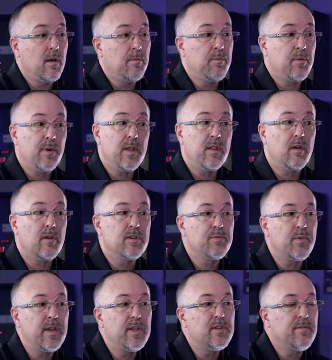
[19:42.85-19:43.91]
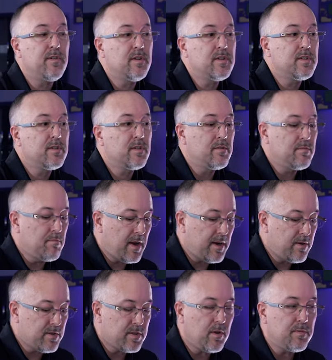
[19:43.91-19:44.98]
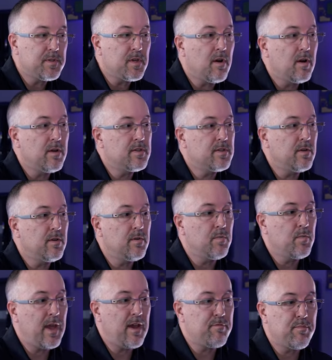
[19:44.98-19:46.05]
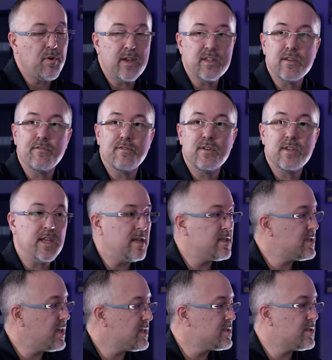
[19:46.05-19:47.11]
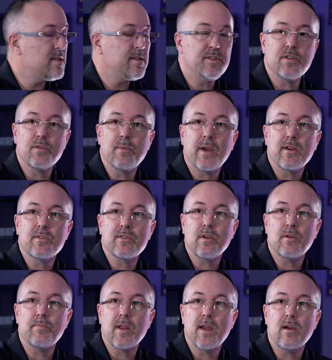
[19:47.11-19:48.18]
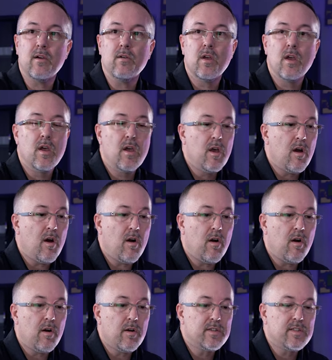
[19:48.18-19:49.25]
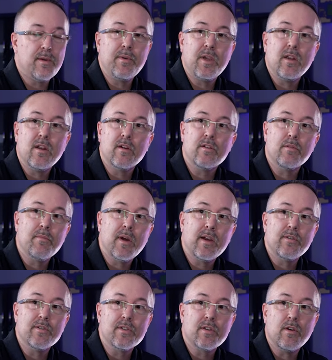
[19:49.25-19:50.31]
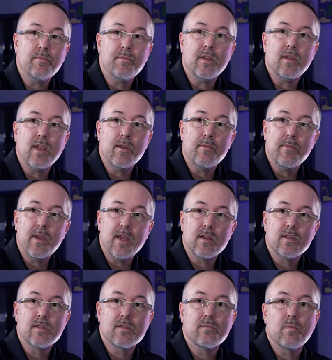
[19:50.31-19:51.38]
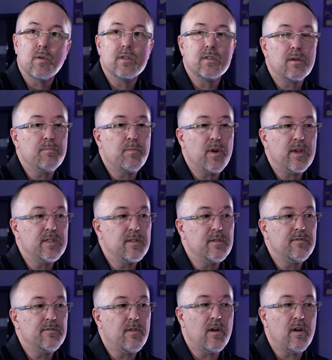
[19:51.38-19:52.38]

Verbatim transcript: A pretty large range of our microscopes are. So we have PRECiV for DSX, the digital microscope now. Our semiconductor microscope, the MX, runs on PRECiV.